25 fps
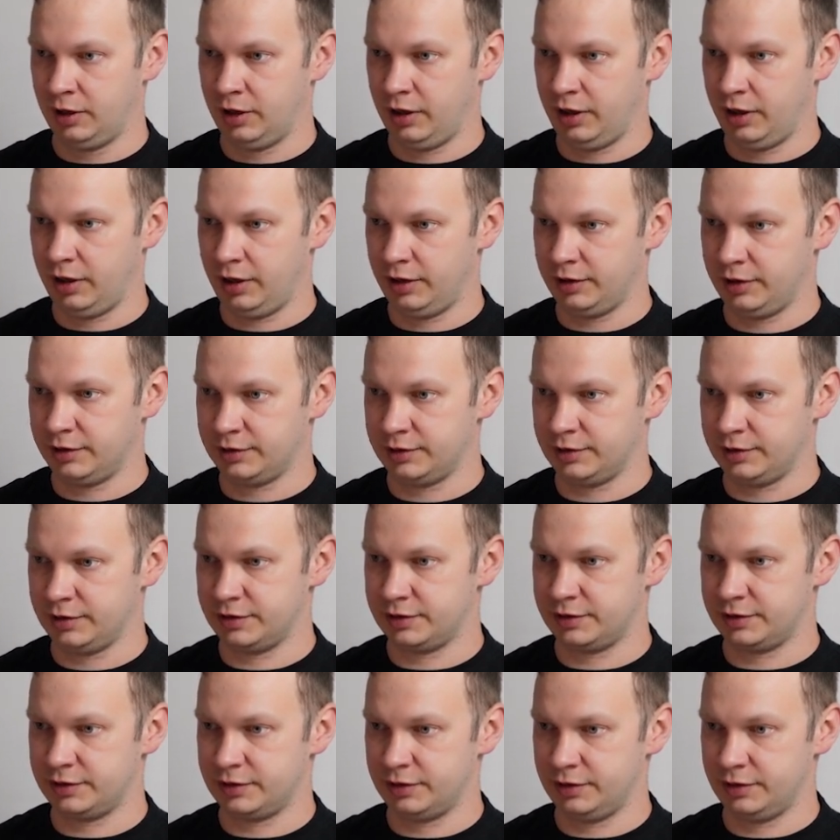And
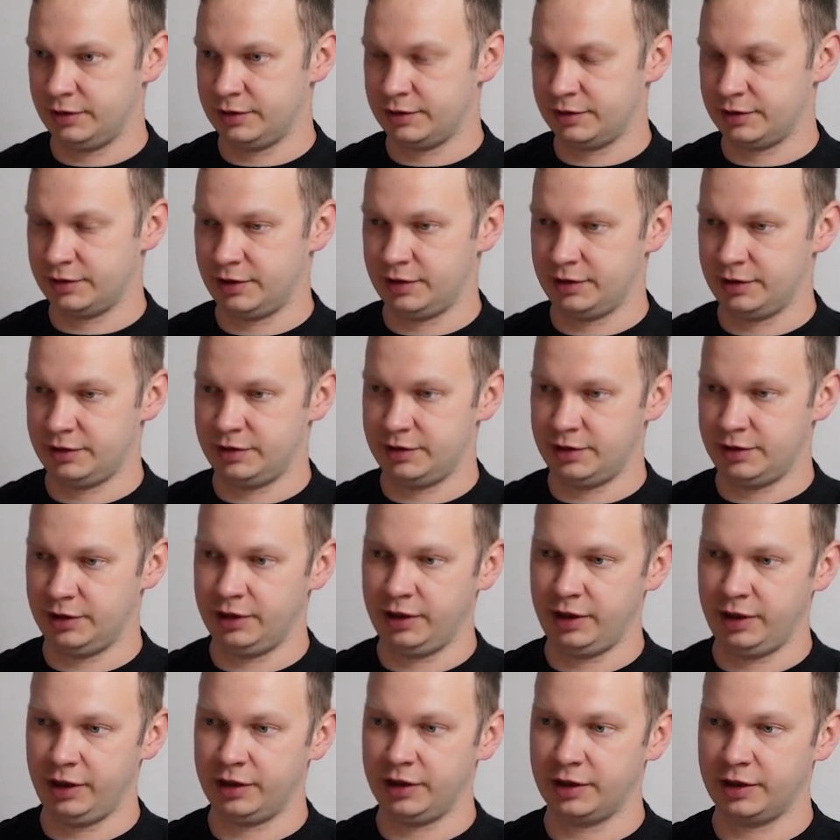this is a
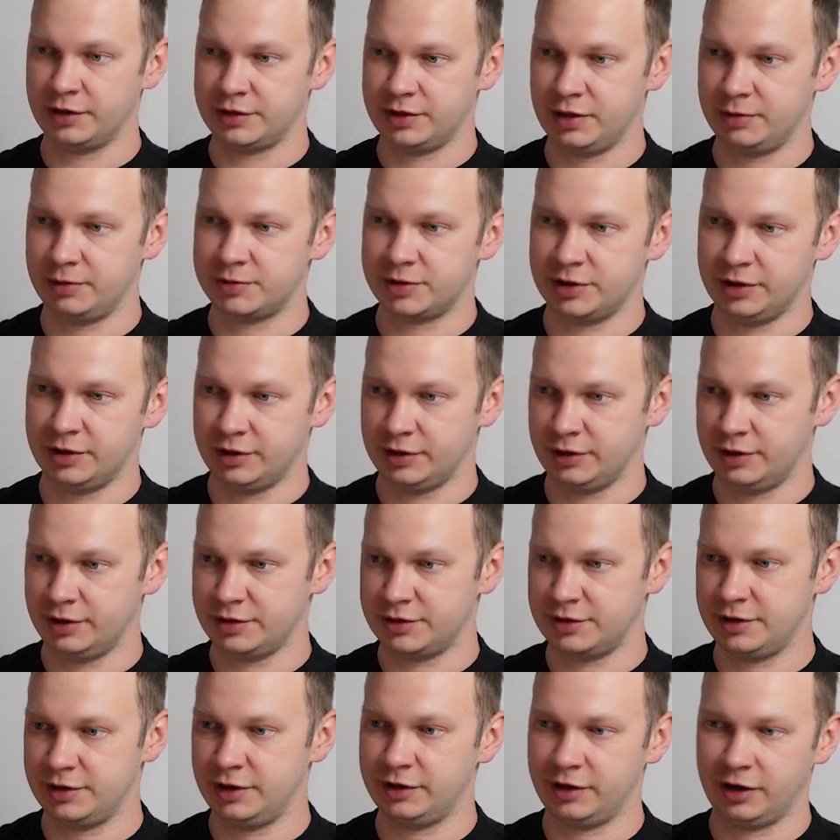generic exception.
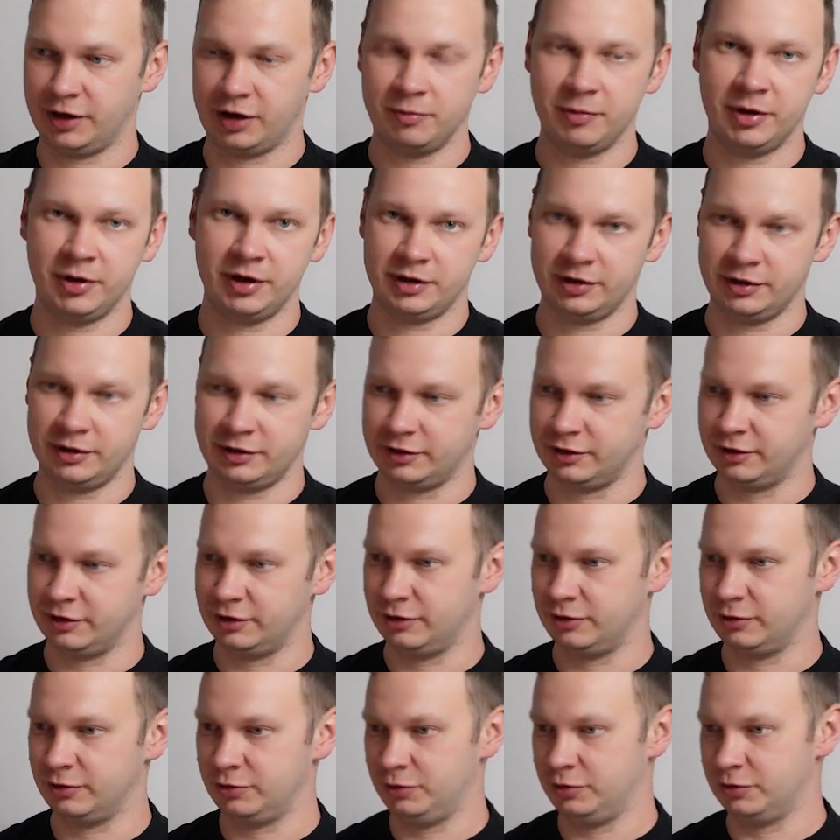It's not recommended
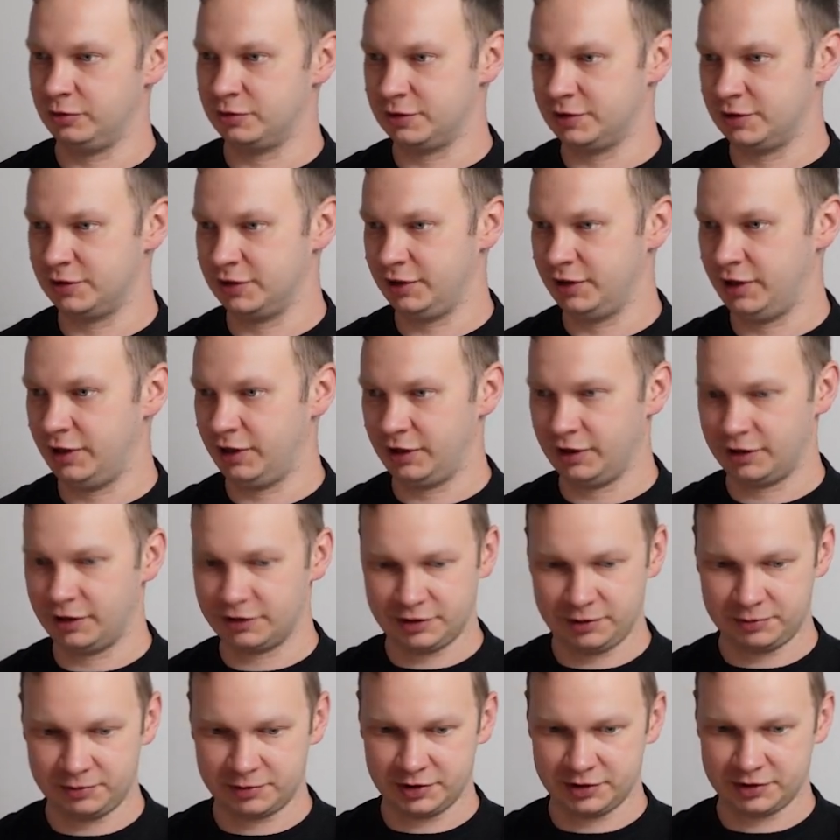to use generic
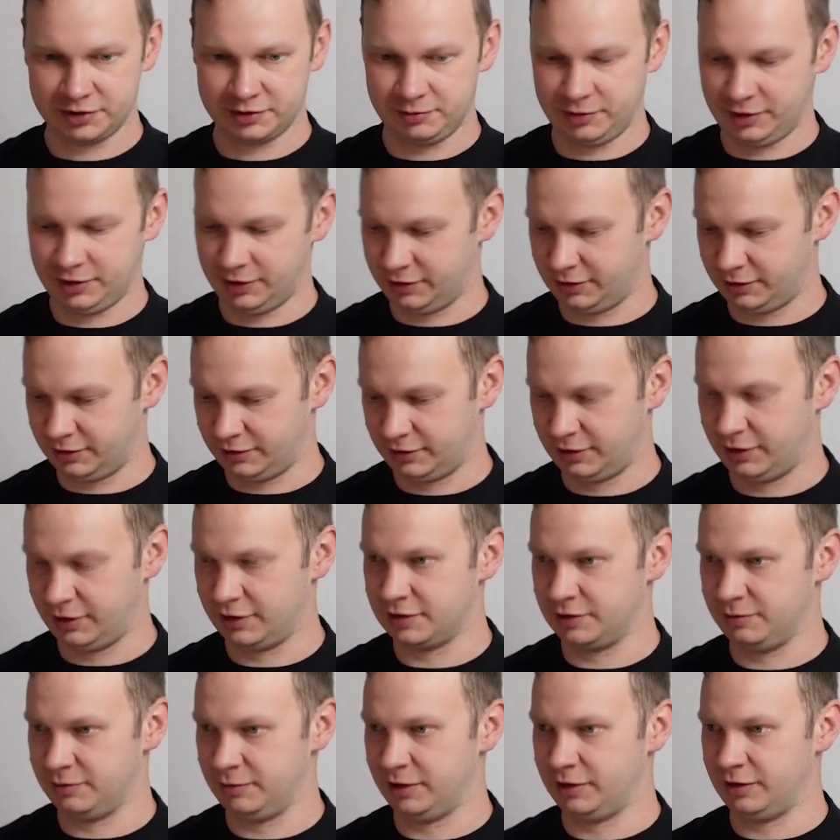exceptions, but
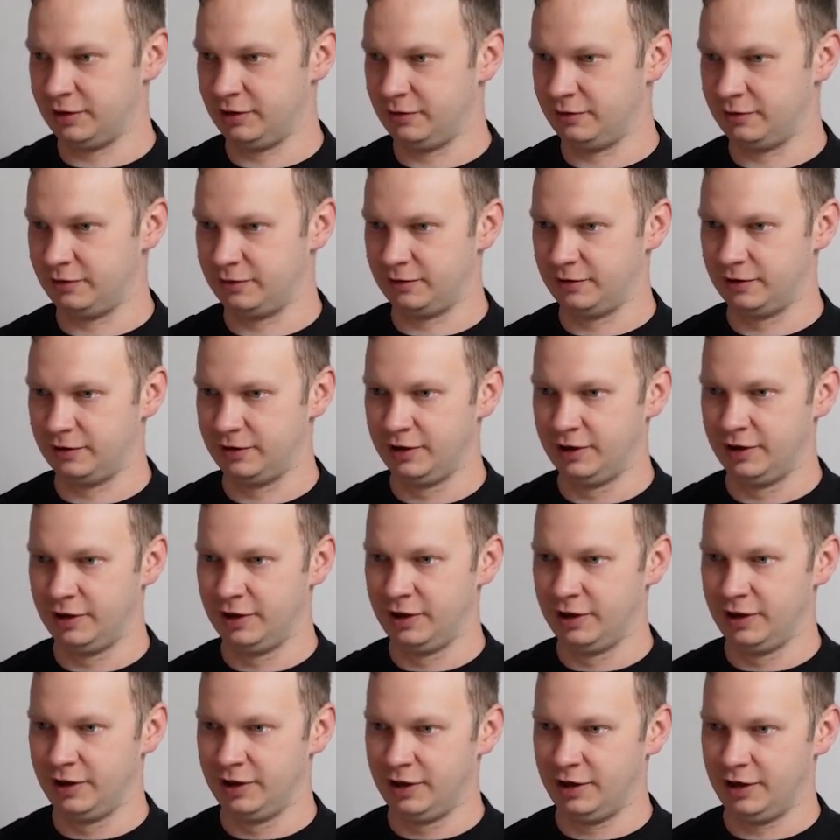as a matter of
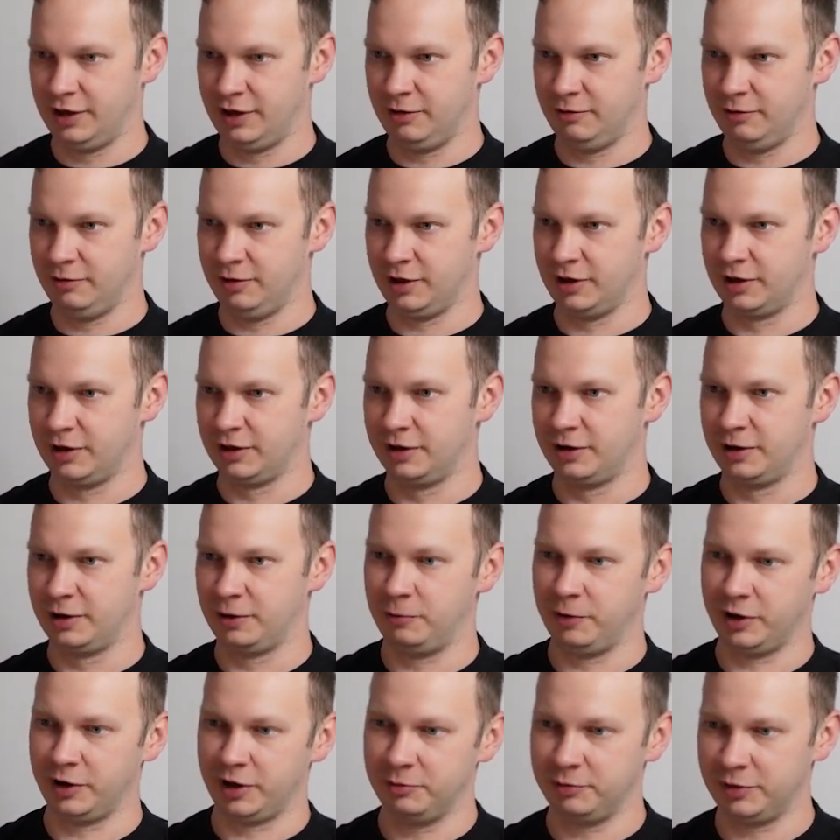our
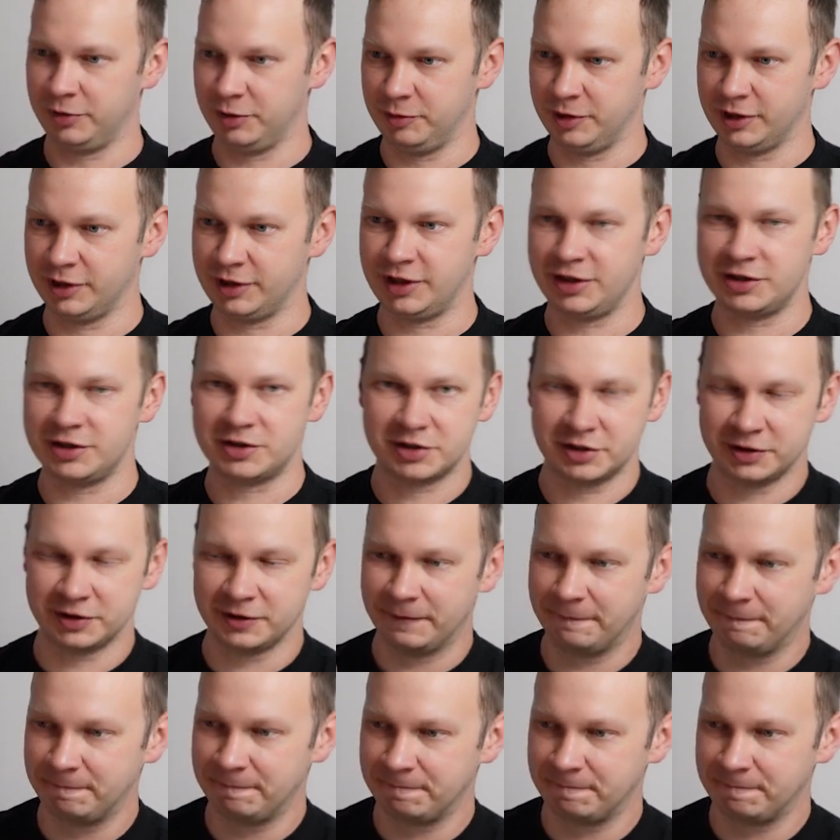quick implementation